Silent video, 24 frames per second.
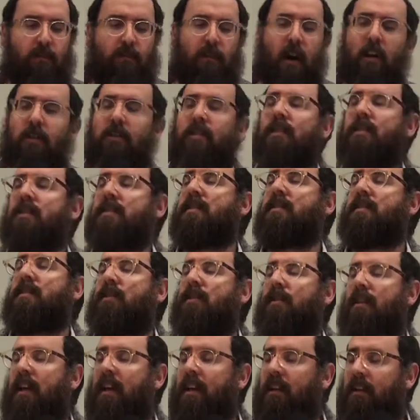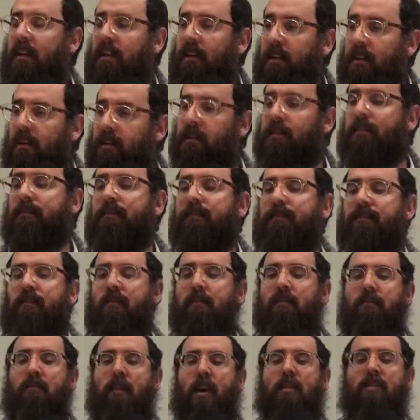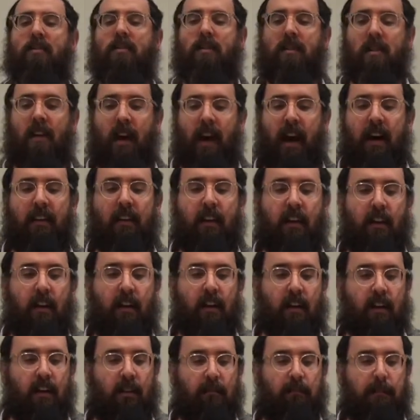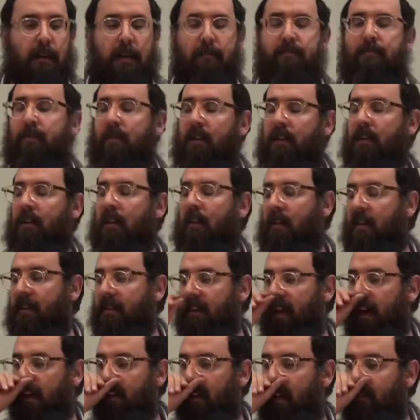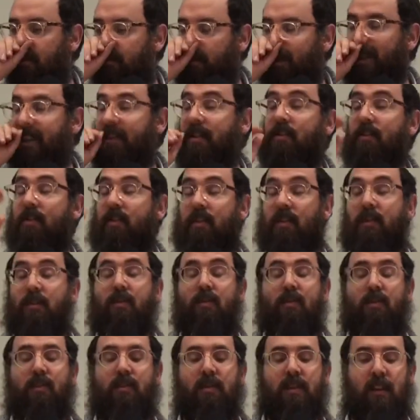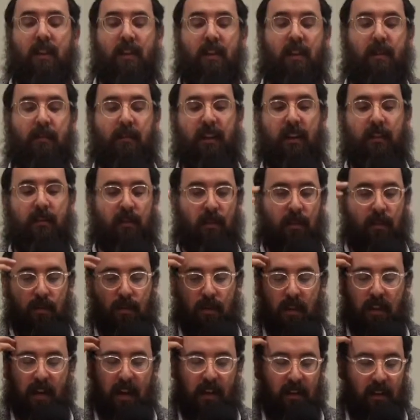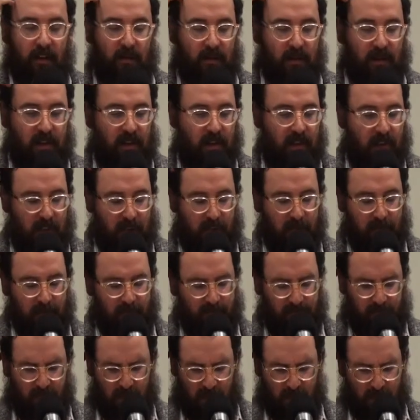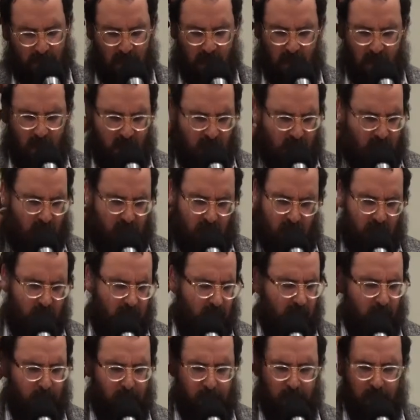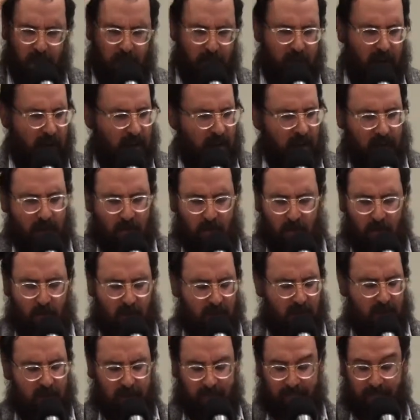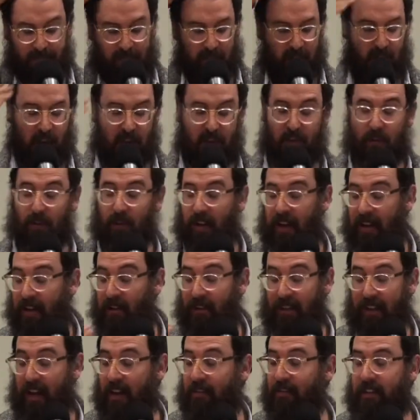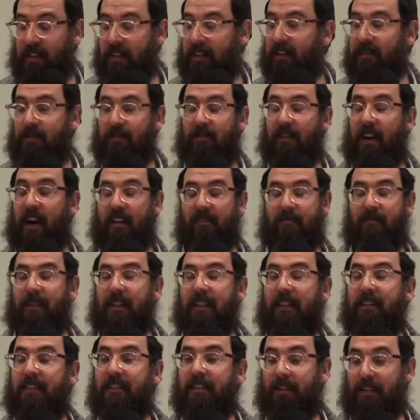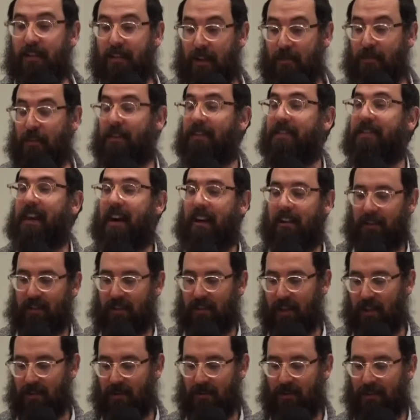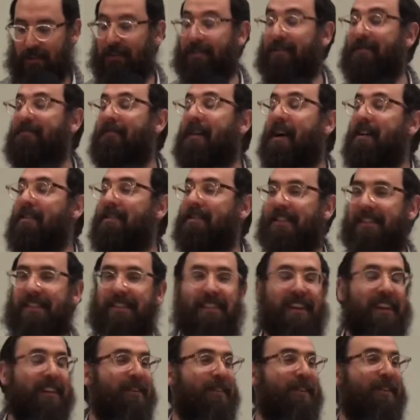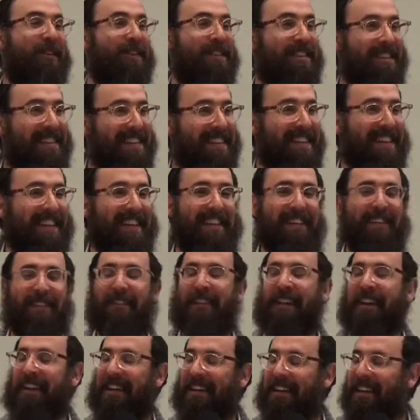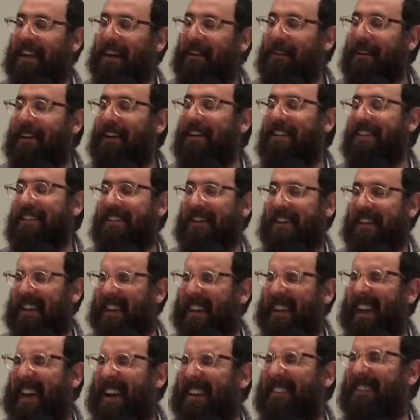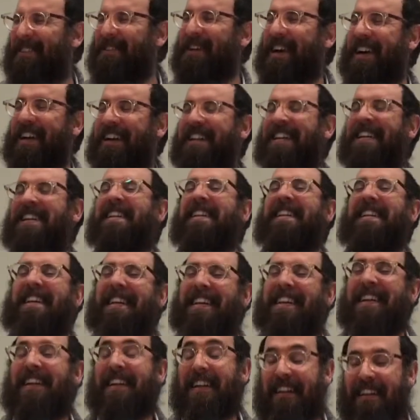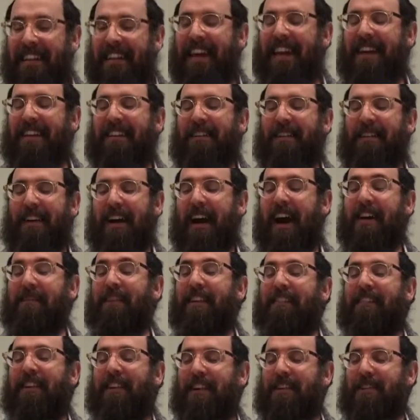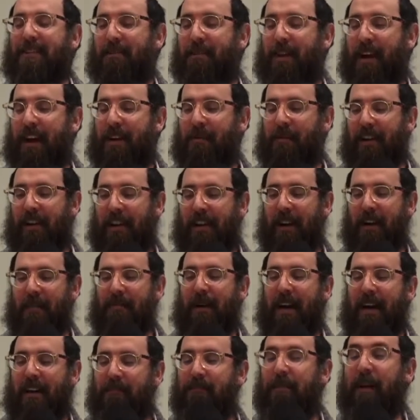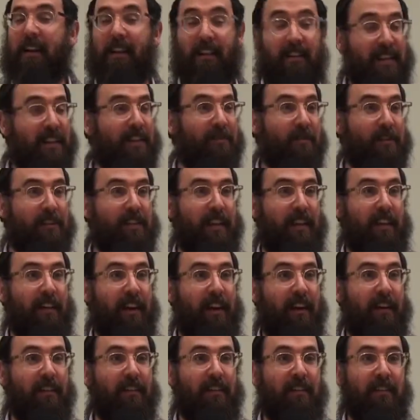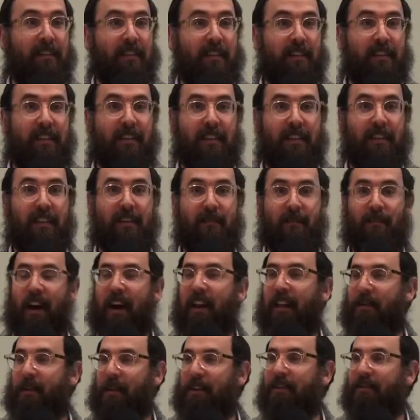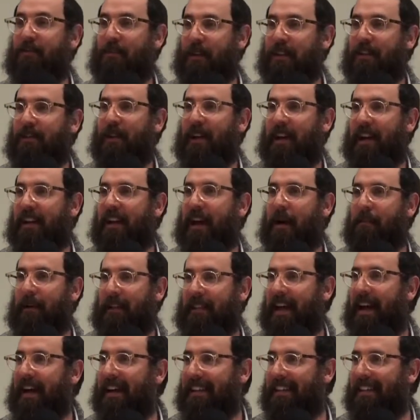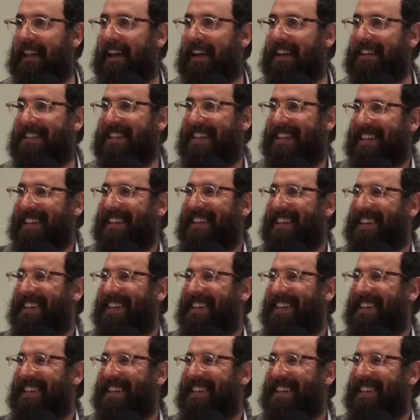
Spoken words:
Moses is unique. Most other people are not of that level. So let me give you another interesting thing. Oh boy, I thought I could cover this in 5 minutes because I wrote down, just go through Moses, go through Ezekiel, no worries, you get it out of the way. Then I haven't even got to where I want to go, but it's interesting, no? Finally, we're doing a Kabbalah class.